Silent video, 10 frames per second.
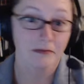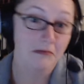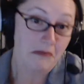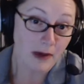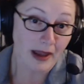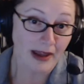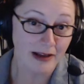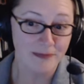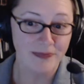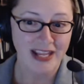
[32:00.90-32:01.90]
Okay,
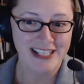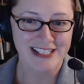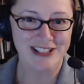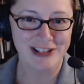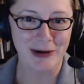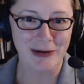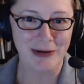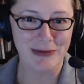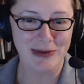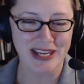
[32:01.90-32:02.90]

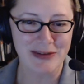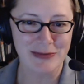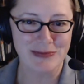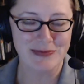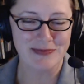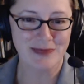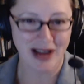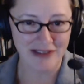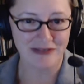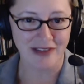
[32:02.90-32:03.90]
so
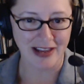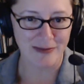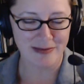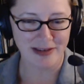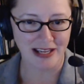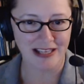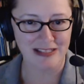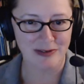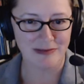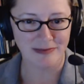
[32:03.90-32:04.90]
my family, my
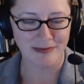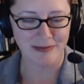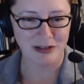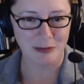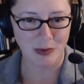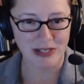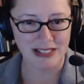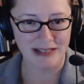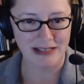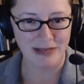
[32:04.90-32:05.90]
husband, my 2
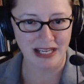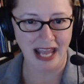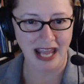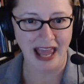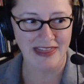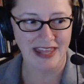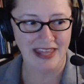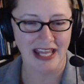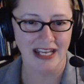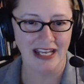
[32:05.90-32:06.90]
boys, and me, and
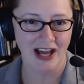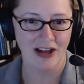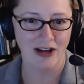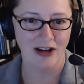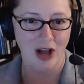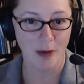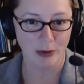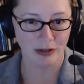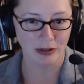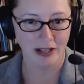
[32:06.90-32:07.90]
then
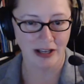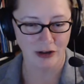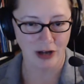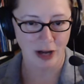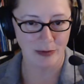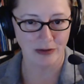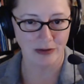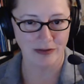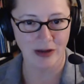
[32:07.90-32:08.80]
another couple that